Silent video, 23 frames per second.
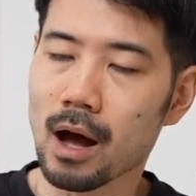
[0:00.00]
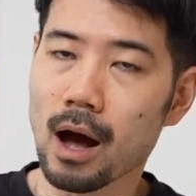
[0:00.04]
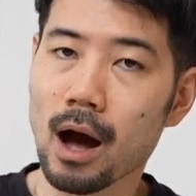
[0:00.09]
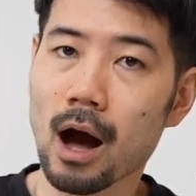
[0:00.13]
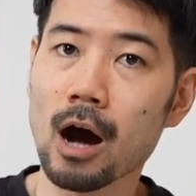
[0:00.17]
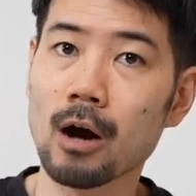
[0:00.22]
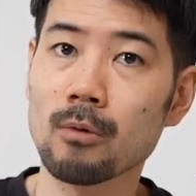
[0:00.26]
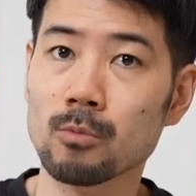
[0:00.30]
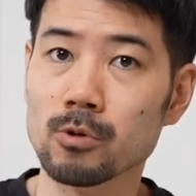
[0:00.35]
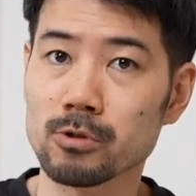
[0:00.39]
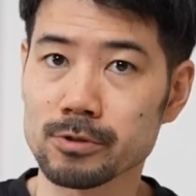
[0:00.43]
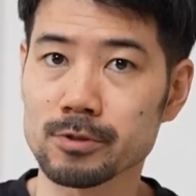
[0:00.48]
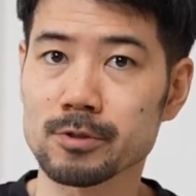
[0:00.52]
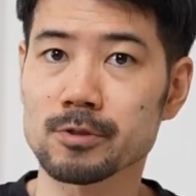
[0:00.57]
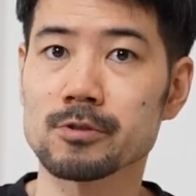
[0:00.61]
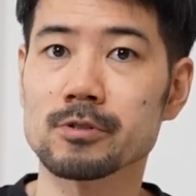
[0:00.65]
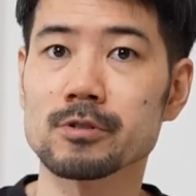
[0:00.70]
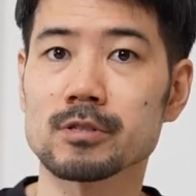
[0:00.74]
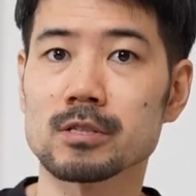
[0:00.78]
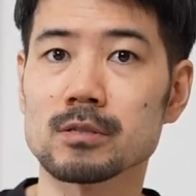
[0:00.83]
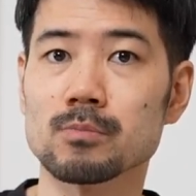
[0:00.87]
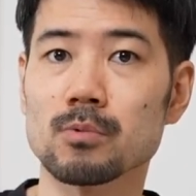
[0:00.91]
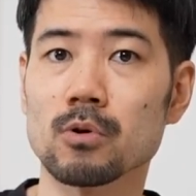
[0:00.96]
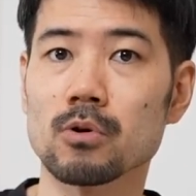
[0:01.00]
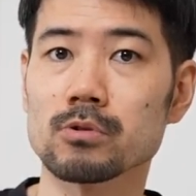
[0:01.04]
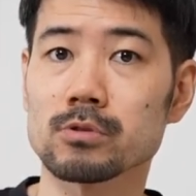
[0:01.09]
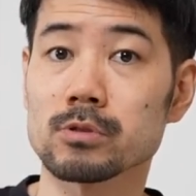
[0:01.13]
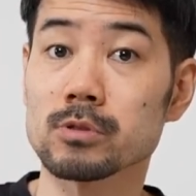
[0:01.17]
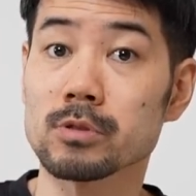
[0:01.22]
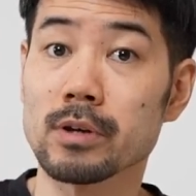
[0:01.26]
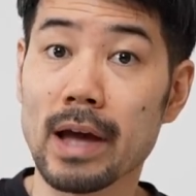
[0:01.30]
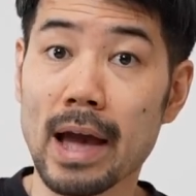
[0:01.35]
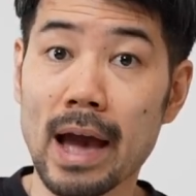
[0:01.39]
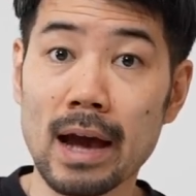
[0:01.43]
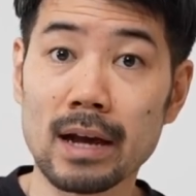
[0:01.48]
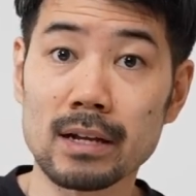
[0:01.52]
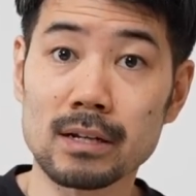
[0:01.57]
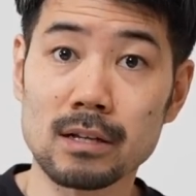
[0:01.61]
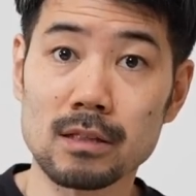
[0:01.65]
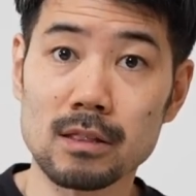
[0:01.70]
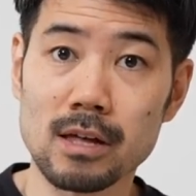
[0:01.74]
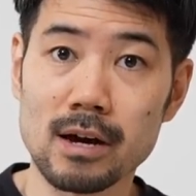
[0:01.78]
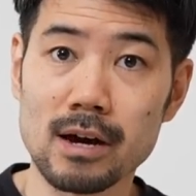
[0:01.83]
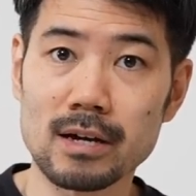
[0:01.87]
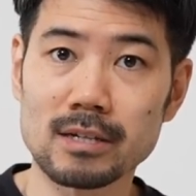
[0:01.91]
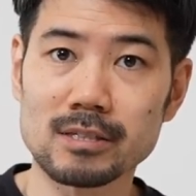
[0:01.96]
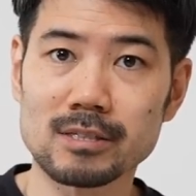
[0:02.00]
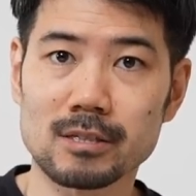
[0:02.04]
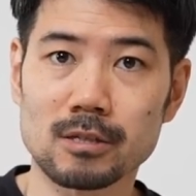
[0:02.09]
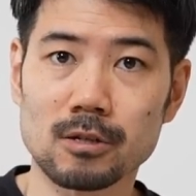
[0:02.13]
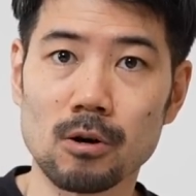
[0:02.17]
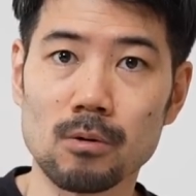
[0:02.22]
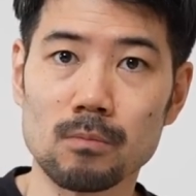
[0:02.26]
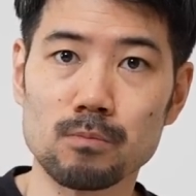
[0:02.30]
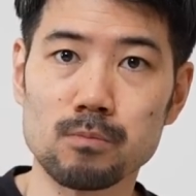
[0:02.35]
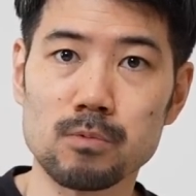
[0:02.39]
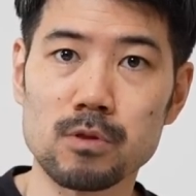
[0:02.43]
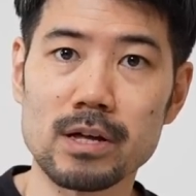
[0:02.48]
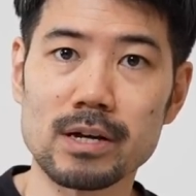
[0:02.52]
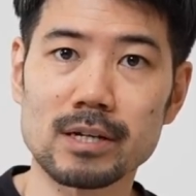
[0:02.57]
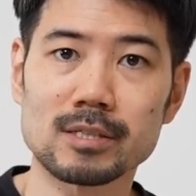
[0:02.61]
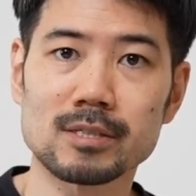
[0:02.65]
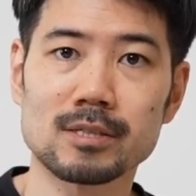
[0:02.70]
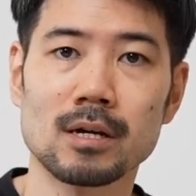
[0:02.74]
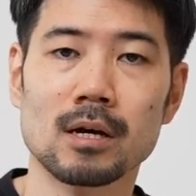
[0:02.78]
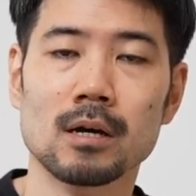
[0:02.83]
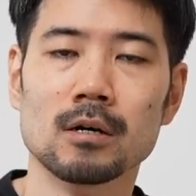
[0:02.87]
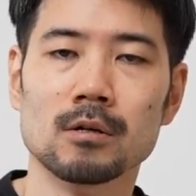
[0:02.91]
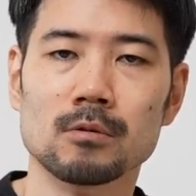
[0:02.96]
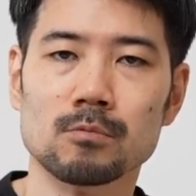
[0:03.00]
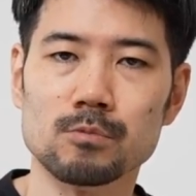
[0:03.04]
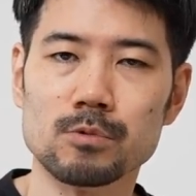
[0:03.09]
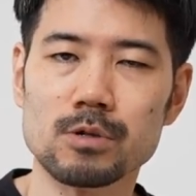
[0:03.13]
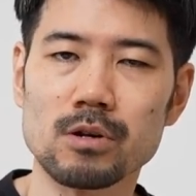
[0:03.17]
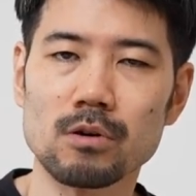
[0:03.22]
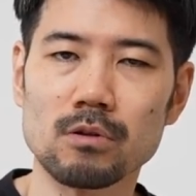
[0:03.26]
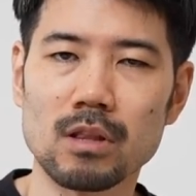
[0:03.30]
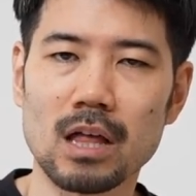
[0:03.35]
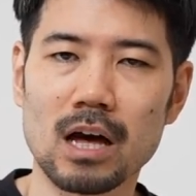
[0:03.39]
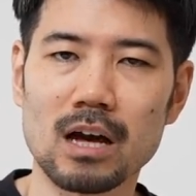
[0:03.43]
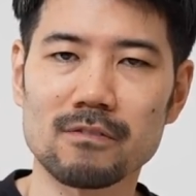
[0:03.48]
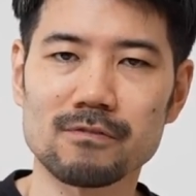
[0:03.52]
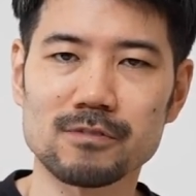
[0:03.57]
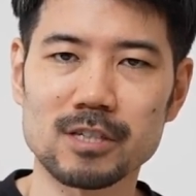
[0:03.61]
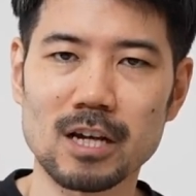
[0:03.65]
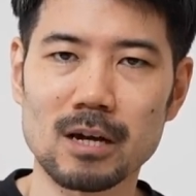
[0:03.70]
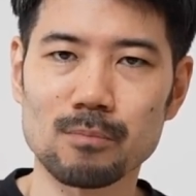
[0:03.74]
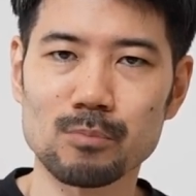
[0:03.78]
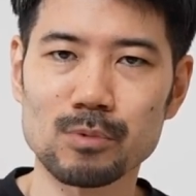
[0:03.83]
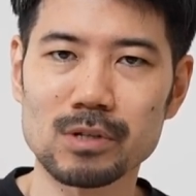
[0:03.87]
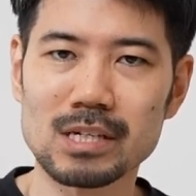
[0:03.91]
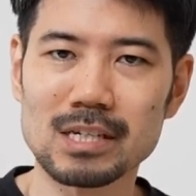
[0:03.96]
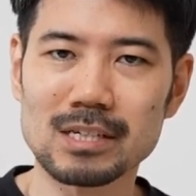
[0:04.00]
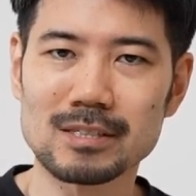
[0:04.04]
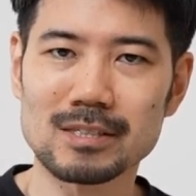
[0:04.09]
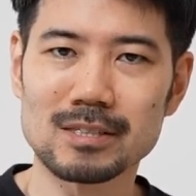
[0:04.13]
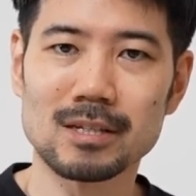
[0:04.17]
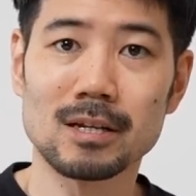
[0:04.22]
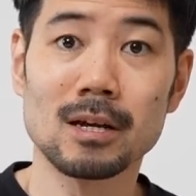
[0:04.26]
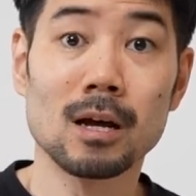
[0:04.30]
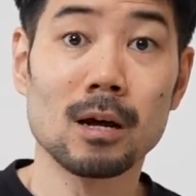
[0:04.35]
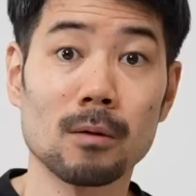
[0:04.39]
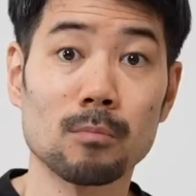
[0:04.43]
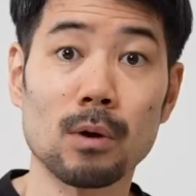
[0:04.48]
are more suitable to analyze complex real-life Japanese,